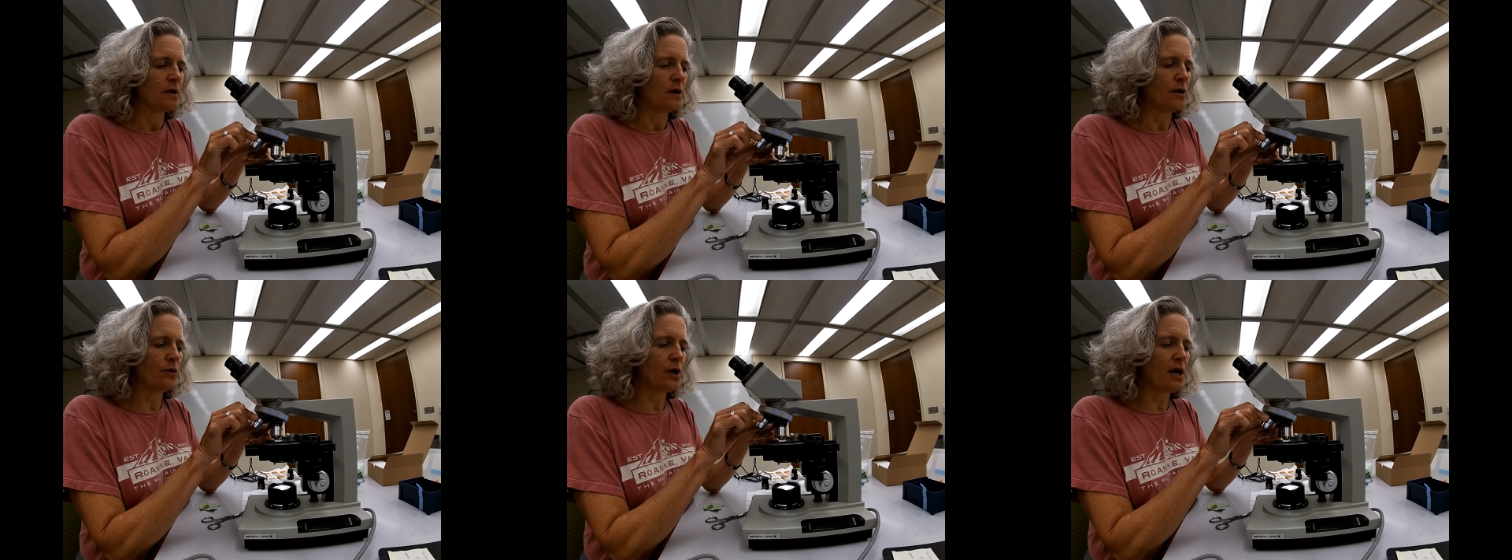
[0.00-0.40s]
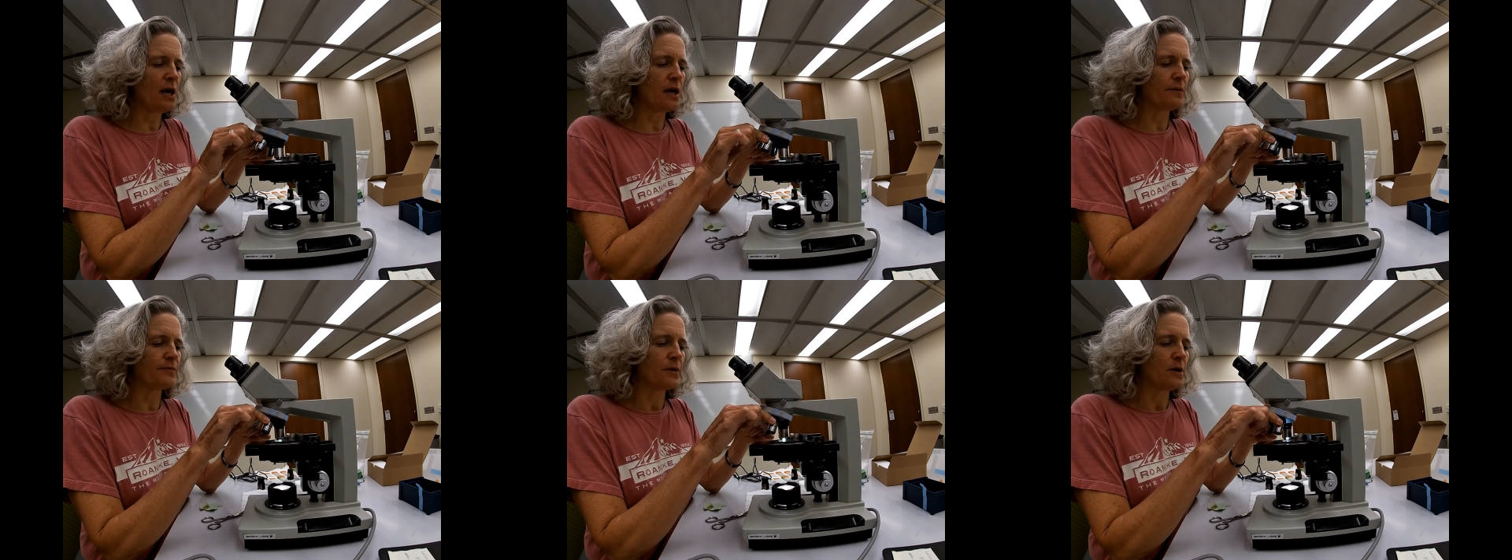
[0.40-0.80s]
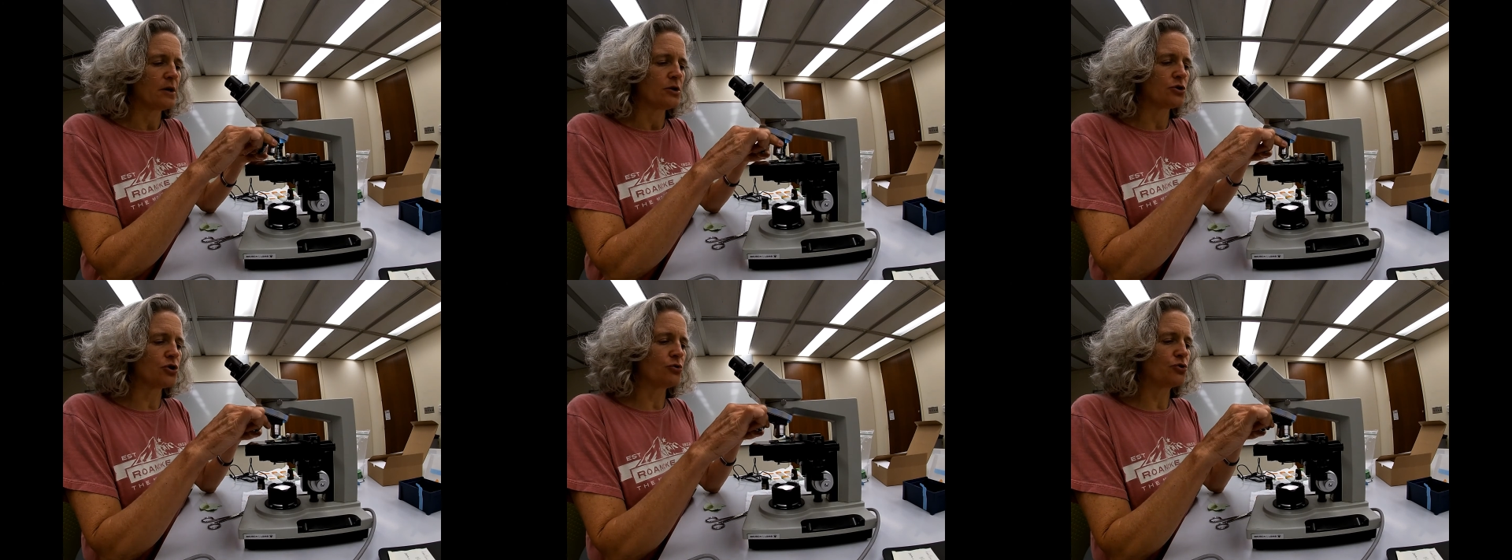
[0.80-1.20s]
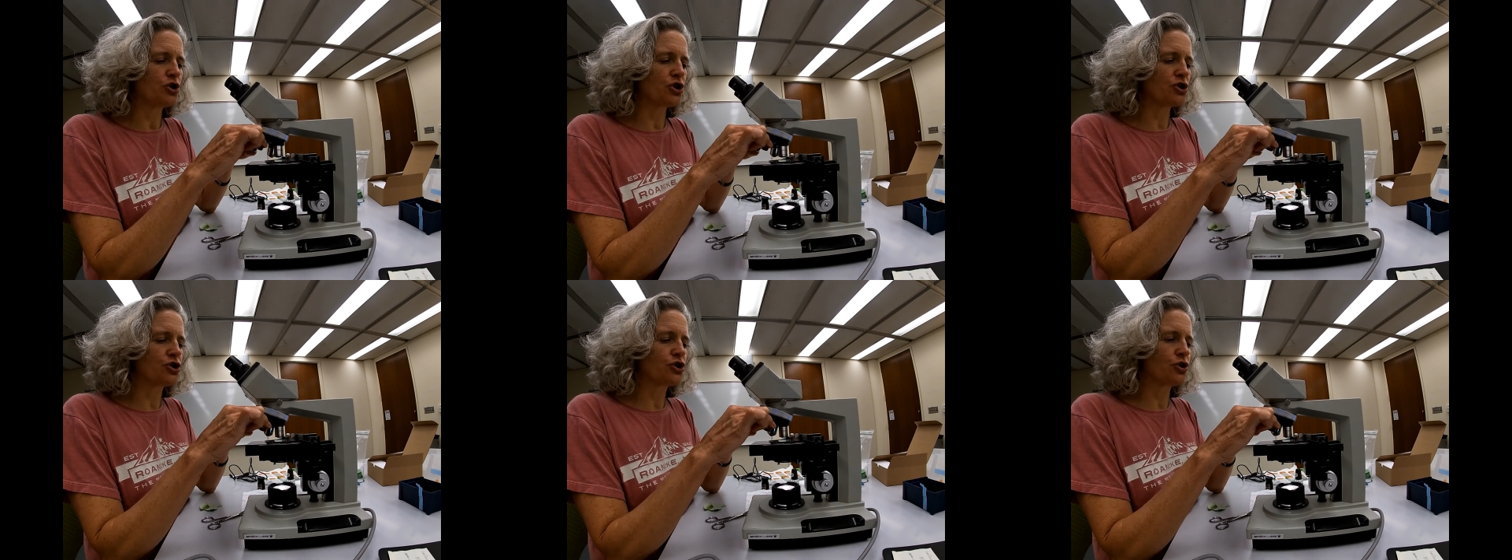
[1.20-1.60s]
Okay, so
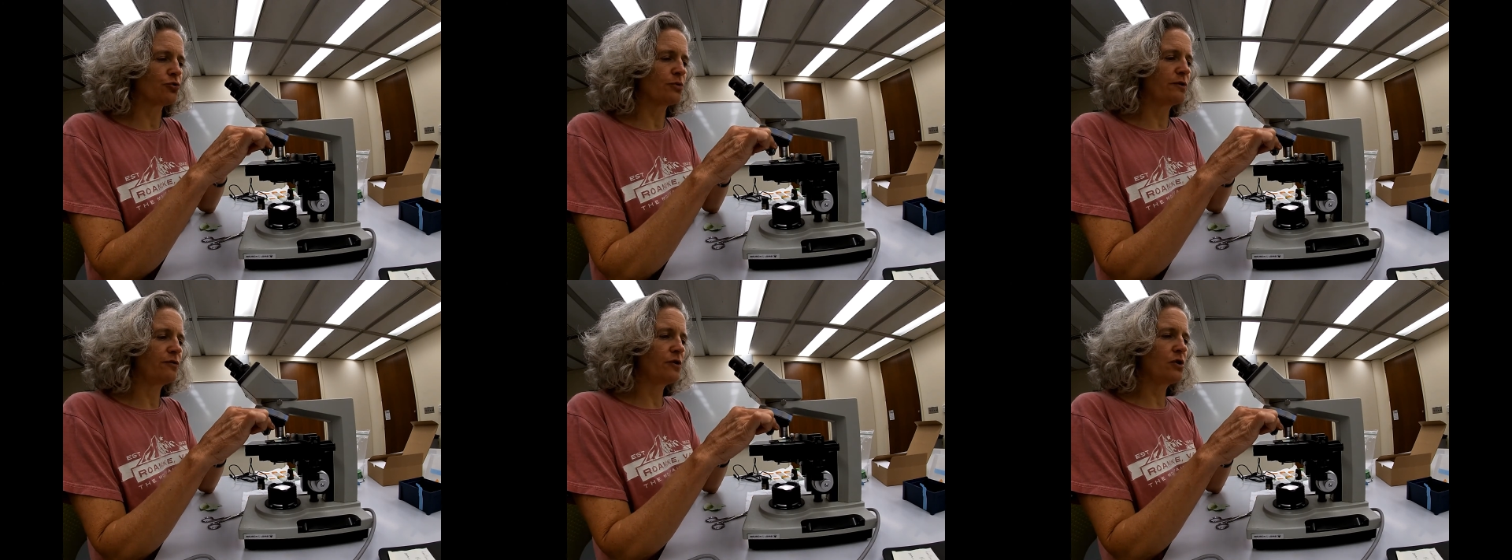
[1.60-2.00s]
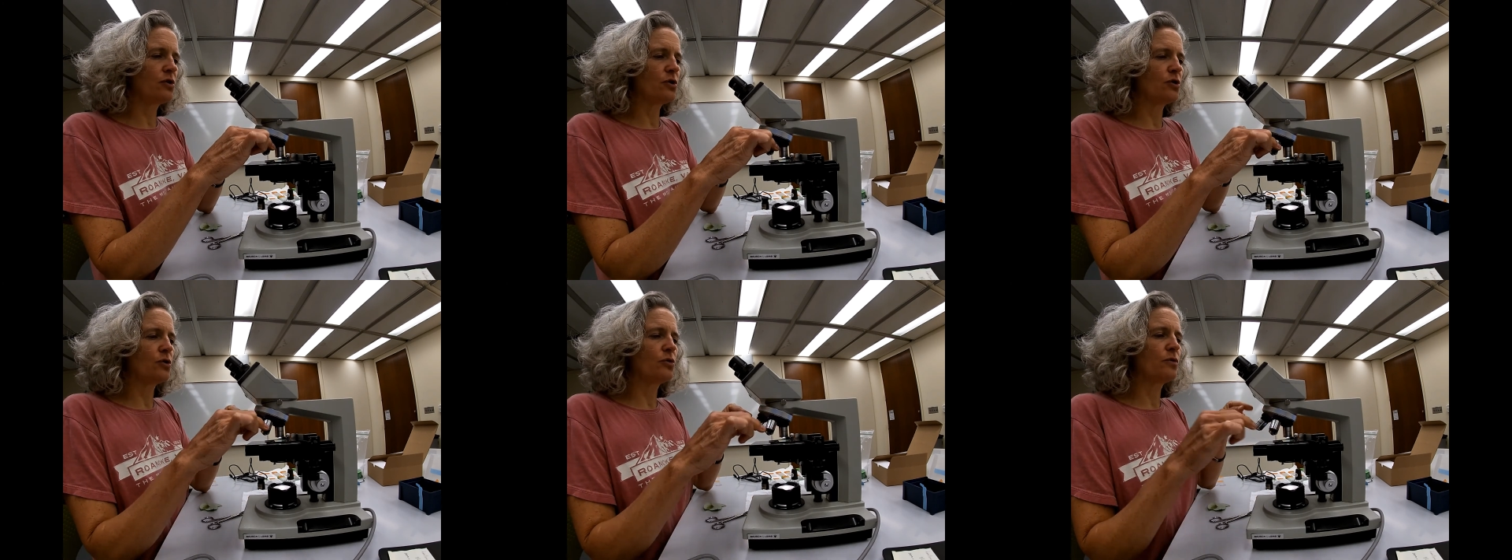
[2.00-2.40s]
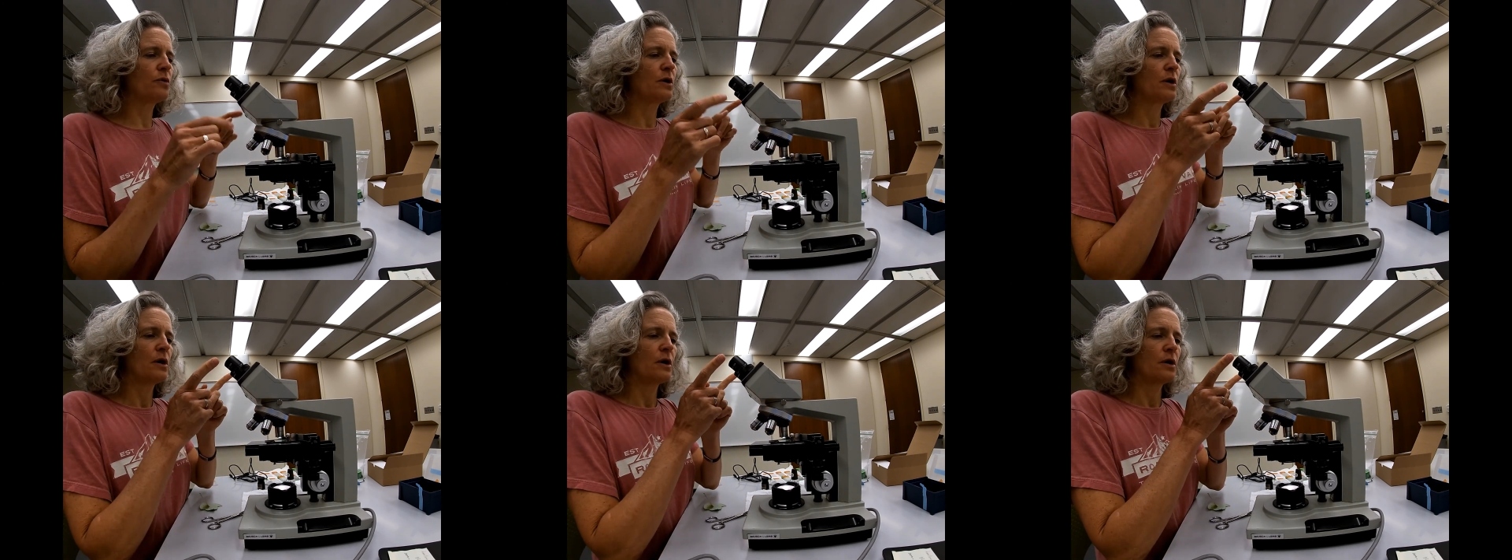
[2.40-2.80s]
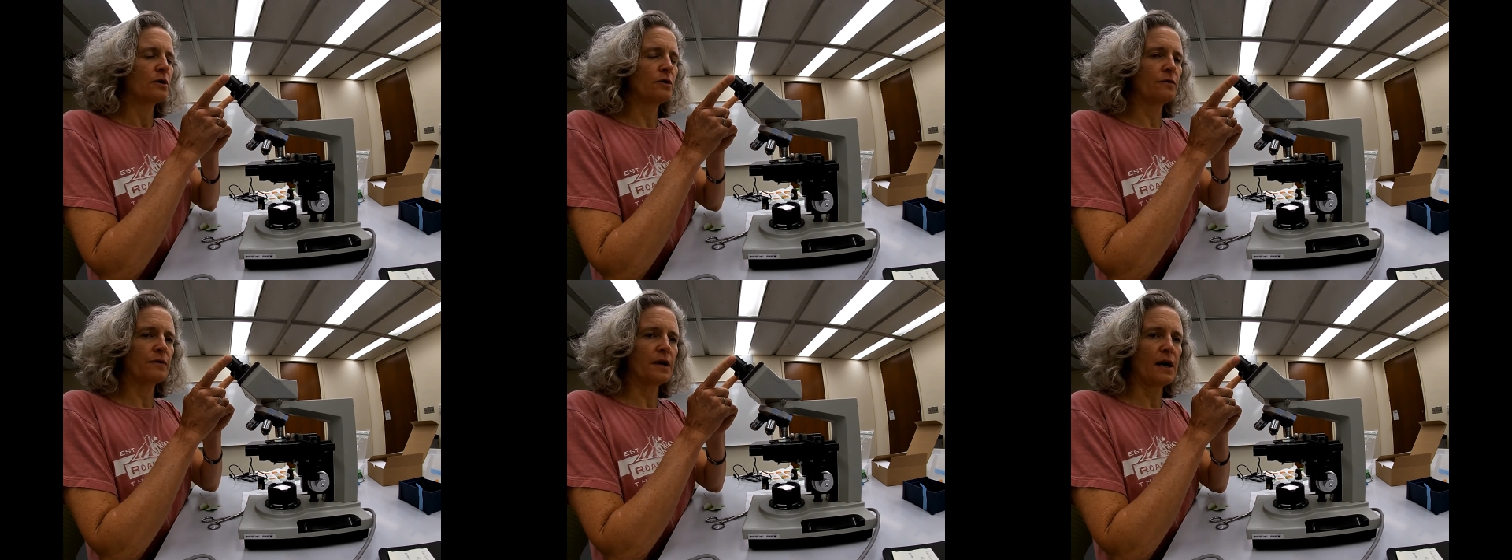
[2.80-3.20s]
just to review,
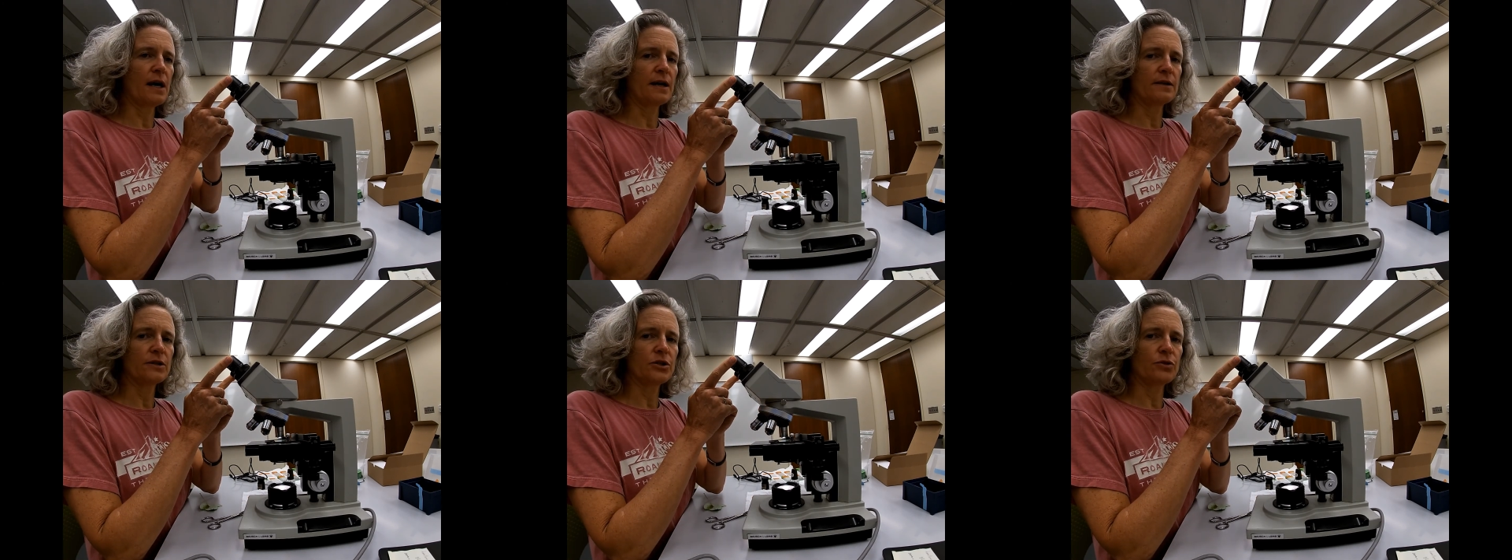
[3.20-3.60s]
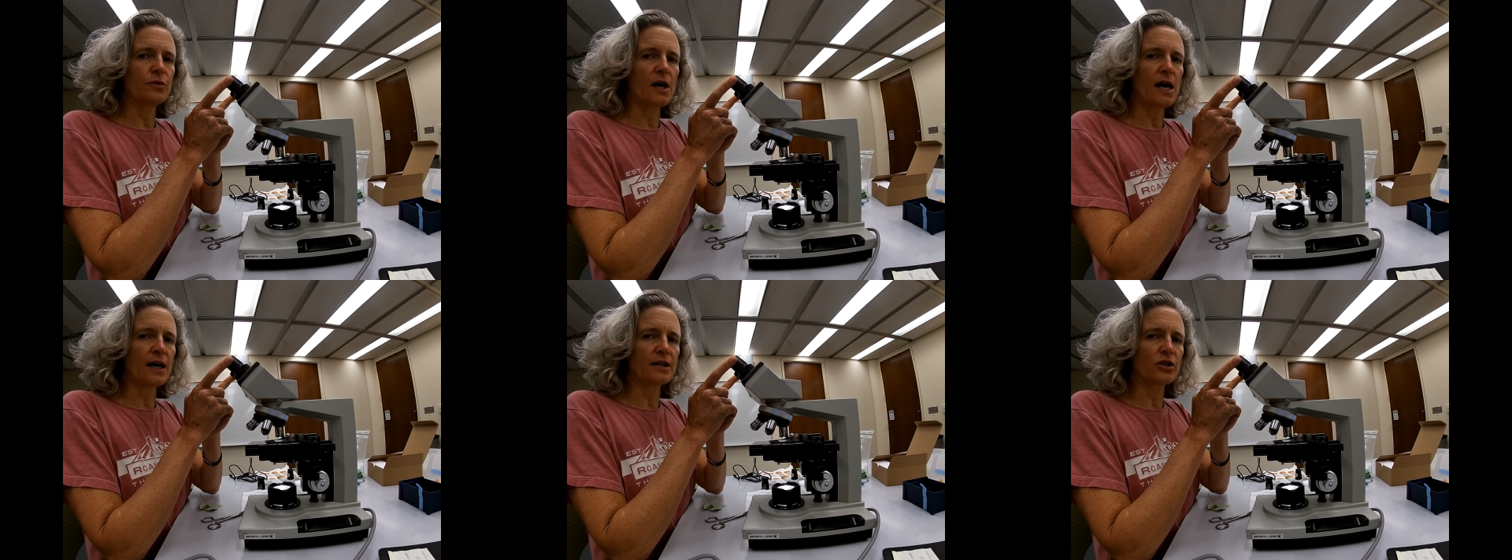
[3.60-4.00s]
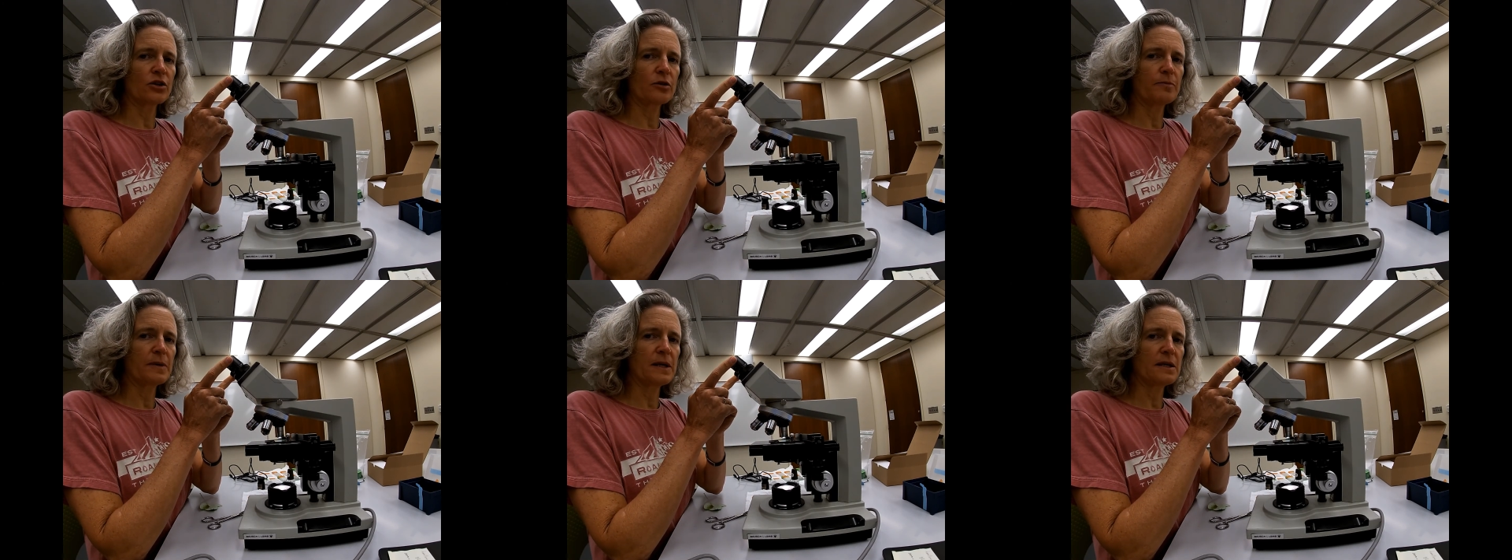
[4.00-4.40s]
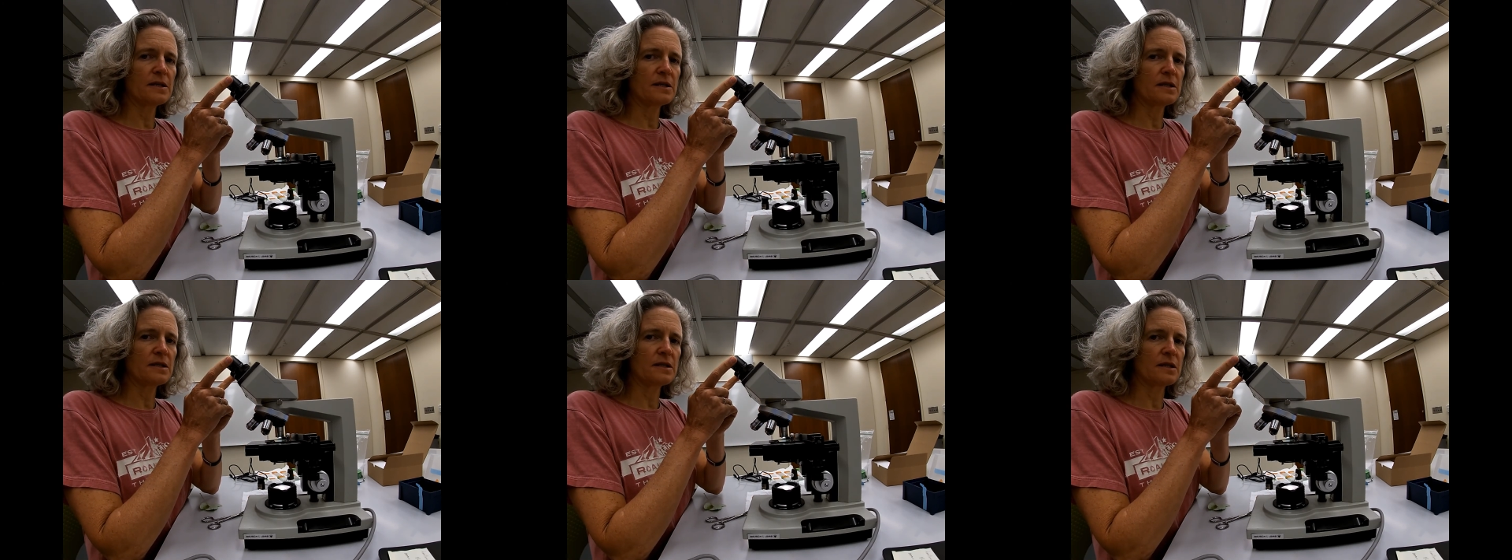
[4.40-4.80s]
you've got 2 ocular pieces.